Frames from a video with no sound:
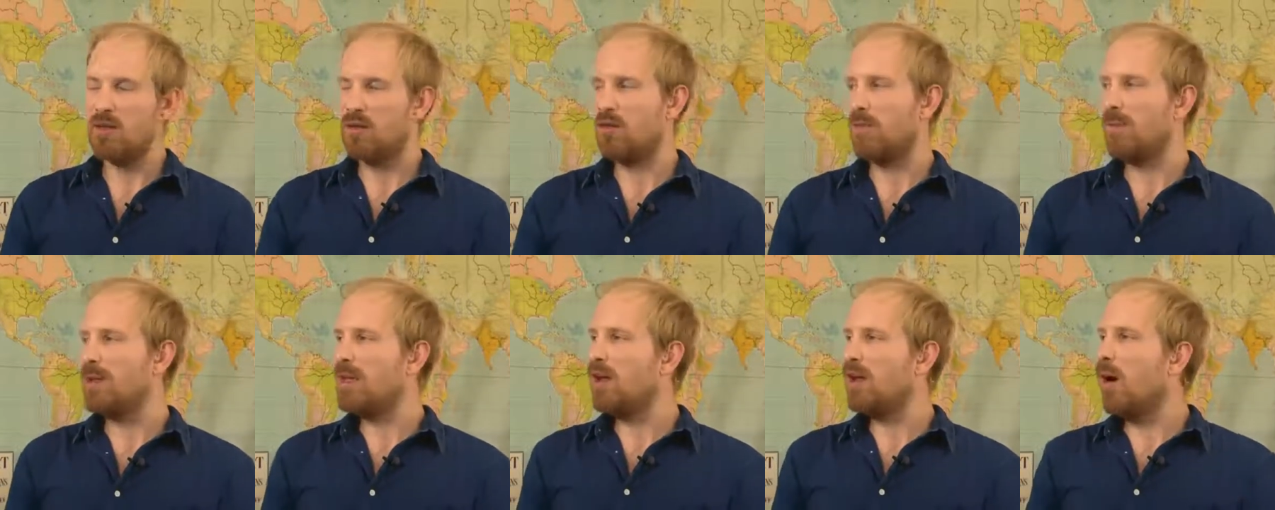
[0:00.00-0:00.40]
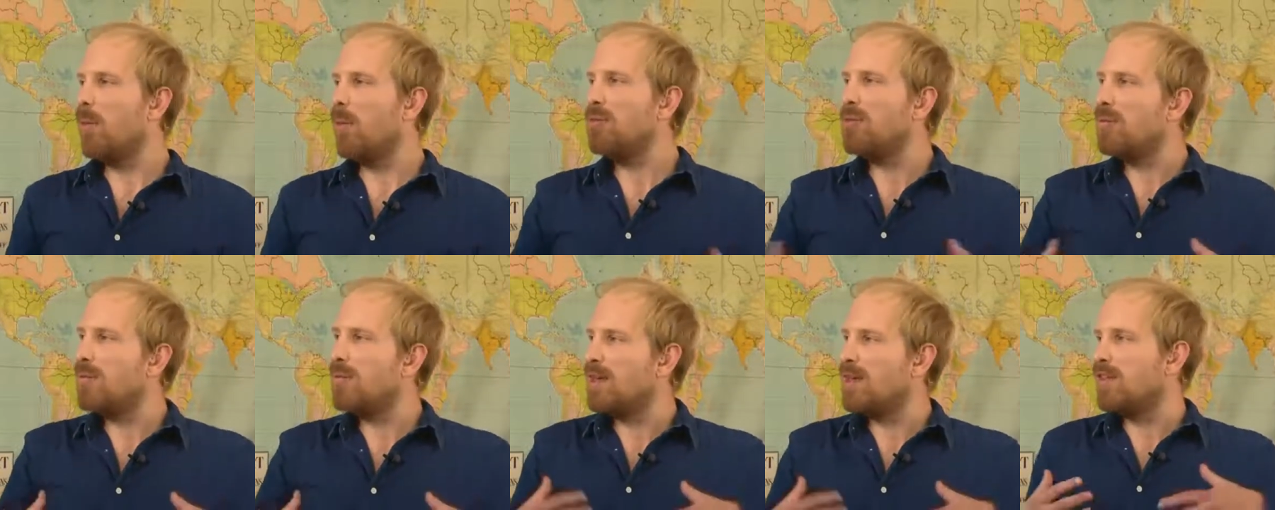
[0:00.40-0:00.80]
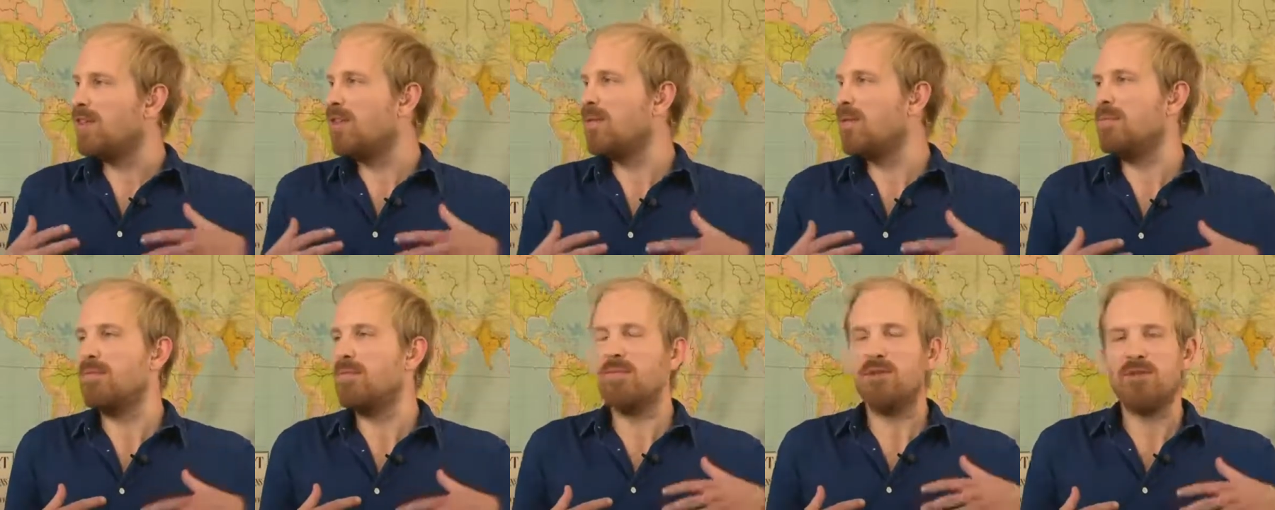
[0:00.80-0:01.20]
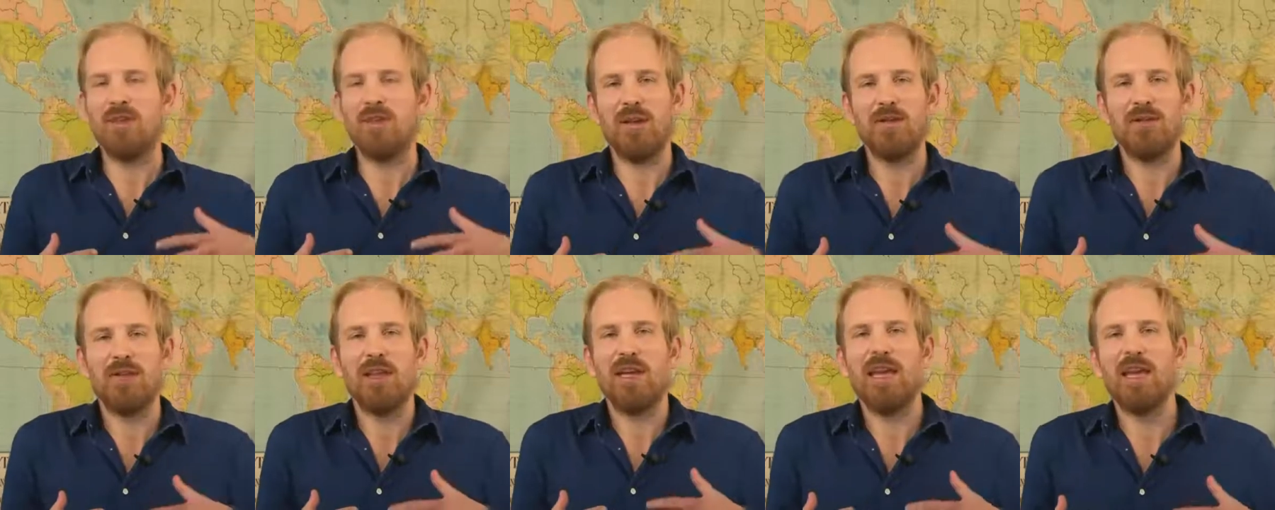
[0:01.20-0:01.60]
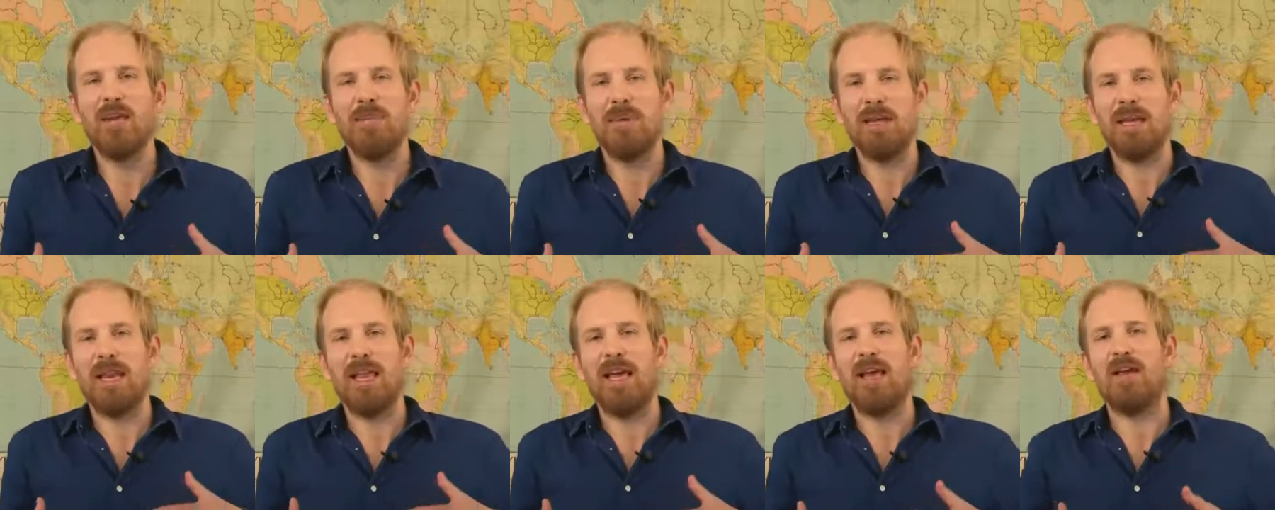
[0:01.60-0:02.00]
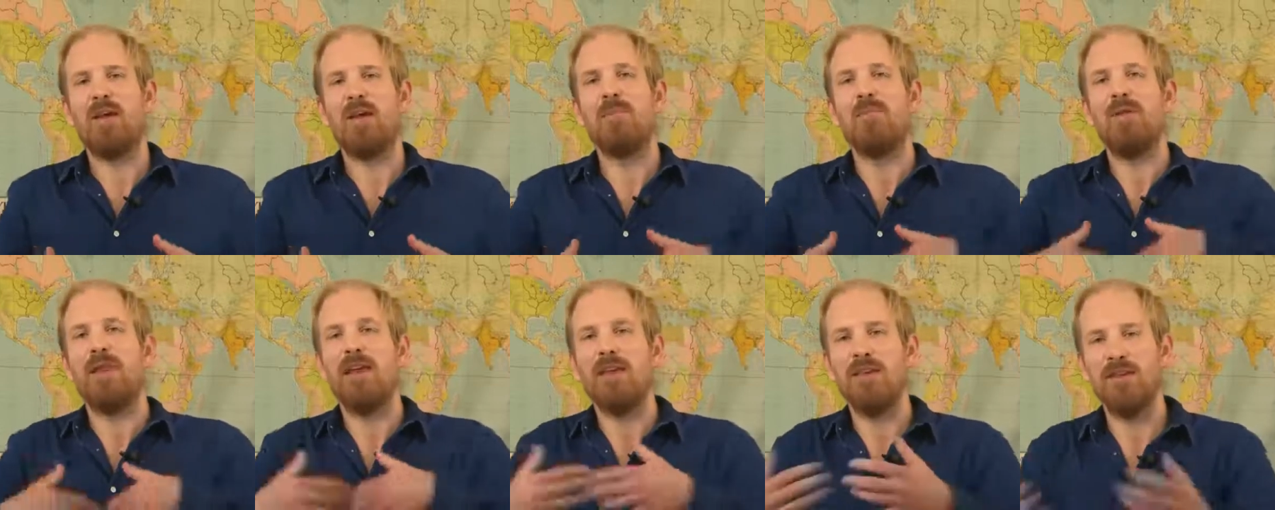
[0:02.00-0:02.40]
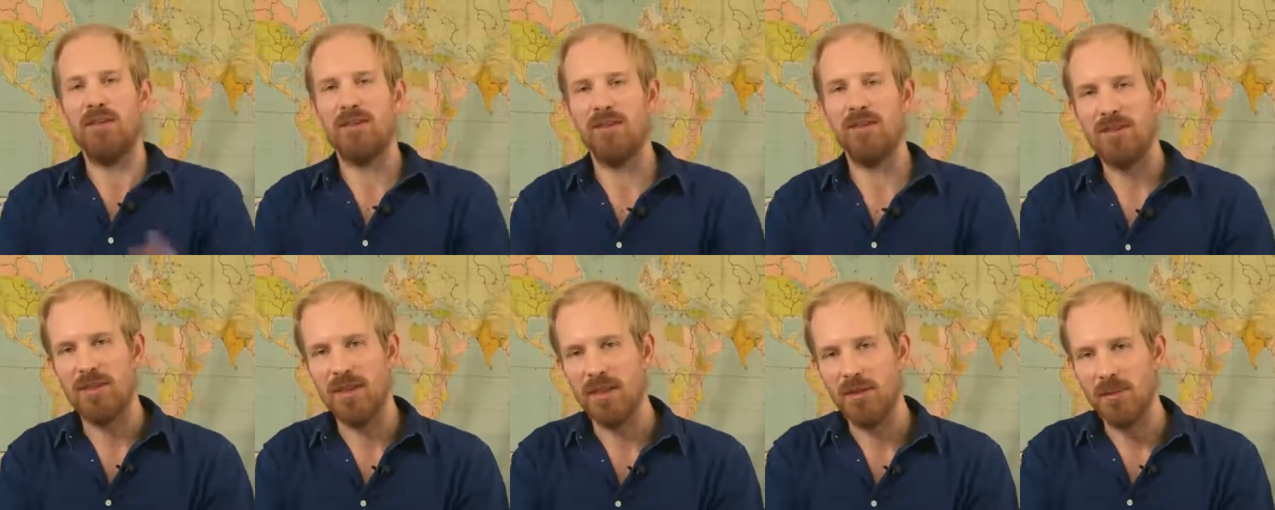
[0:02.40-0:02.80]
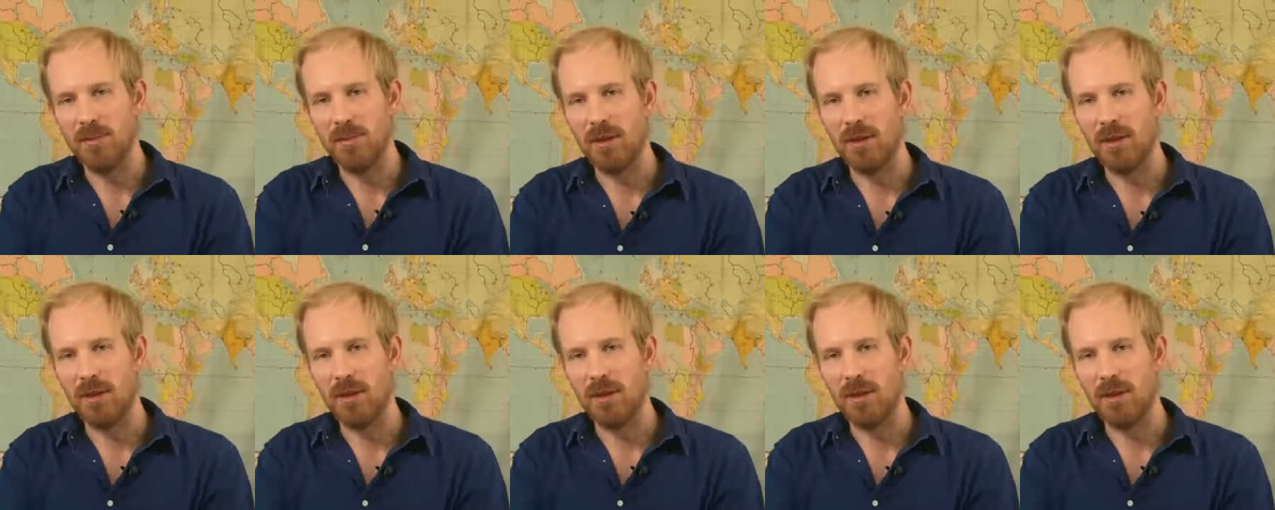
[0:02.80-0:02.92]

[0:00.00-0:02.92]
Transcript: To me, optimism sounds a little bit like complacency,